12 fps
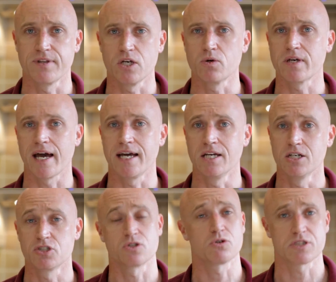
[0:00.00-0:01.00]
the UK
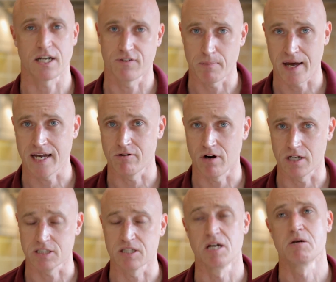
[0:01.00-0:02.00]
should also have a pay
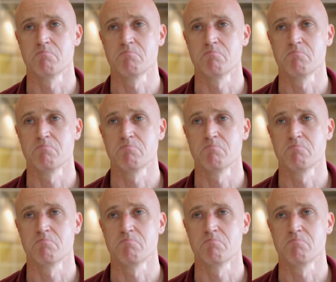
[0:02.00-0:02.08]
rise.